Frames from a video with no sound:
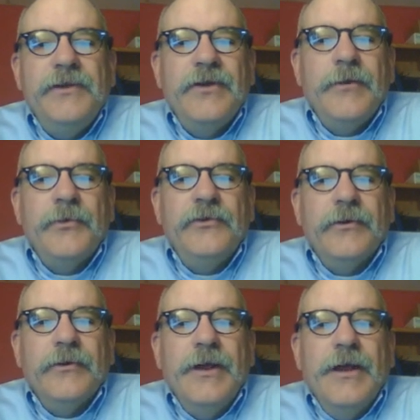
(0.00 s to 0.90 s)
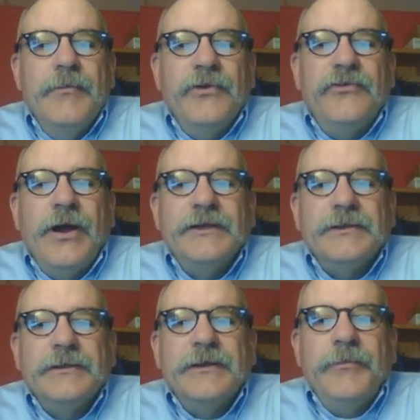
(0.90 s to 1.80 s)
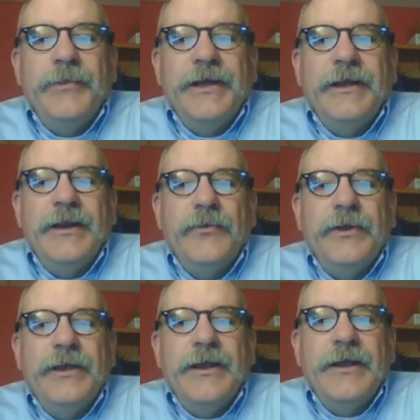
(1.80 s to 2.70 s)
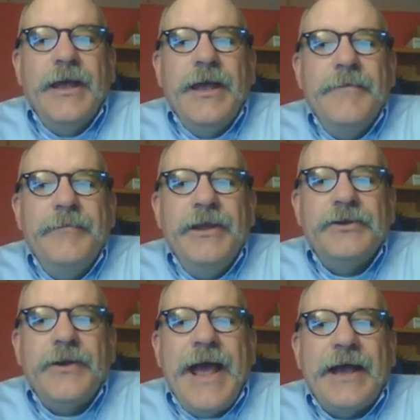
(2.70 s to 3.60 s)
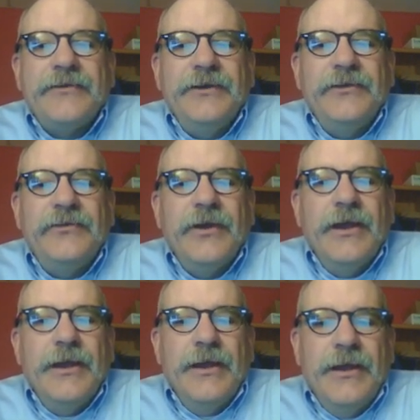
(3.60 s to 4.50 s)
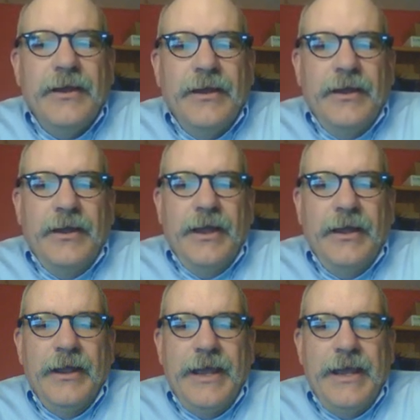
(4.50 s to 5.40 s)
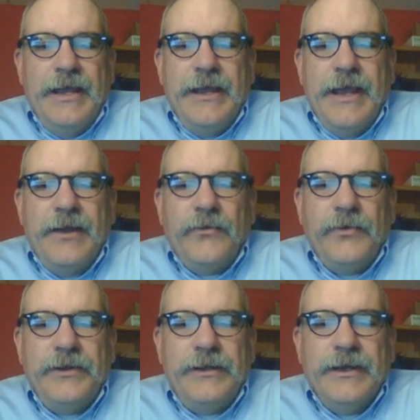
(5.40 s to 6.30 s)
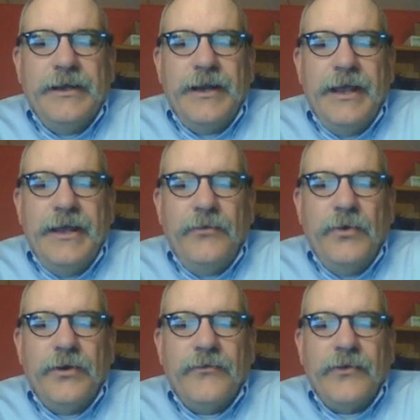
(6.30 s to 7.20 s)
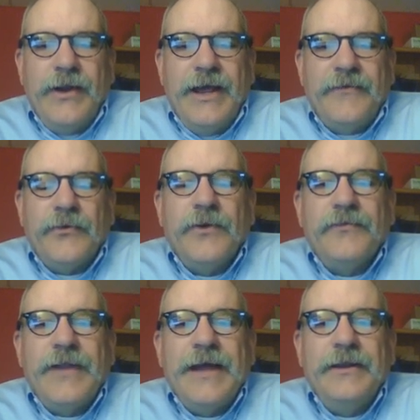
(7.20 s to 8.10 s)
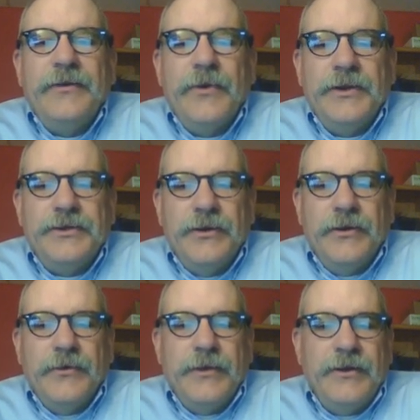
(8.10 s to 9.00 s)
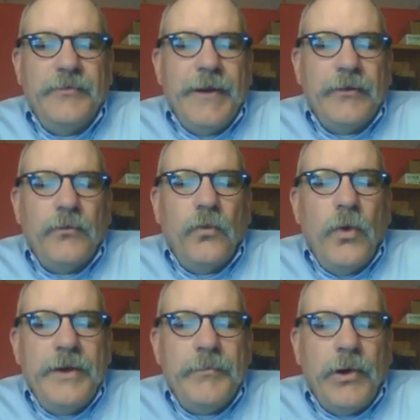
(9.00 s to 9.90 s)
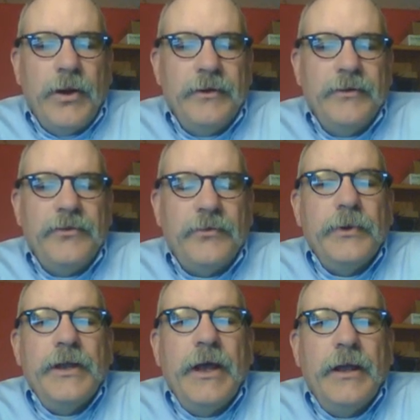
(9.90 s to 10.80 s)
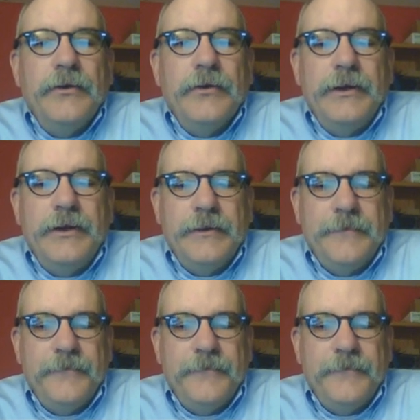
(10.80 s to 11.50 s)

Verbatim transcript: these numbers are massaged a little bit and we get a major axis A and we get a 1 over F or a flattening ratio. It's about one part in 300.